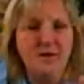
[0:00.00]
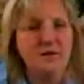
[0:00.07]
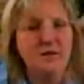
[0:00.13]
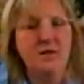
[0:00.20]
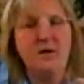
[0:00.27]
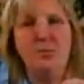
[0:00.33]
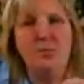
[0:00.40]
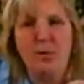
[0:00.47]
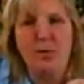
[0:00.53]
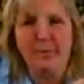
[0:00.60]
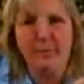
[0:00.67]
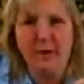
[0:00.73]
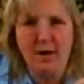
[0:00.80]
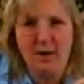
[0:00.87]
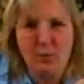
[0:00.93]
Look up
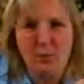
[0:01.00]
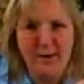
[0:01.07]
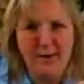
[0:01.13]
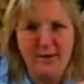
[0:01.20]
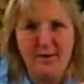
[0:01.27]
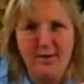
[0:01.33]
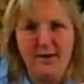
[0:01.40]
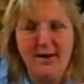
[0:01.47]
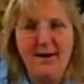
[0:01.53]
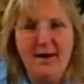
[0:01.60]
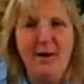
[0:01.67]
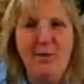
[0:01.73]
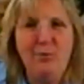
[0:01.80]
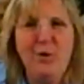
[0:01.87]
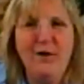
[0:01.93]
one-block wonder.
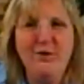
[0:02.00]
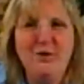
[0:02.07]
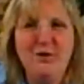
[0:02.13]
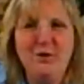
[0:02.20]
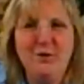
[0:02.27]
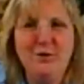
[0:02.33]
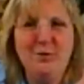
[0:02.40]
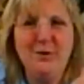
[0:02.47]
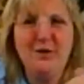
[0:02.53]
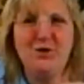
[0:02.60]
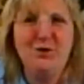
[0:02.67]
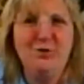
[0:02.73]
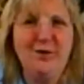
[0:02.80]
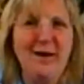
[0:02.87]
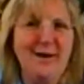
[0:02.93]
And what you do is
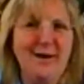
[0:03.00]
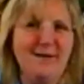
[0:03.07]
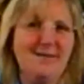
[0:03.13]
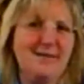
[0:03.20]
you get,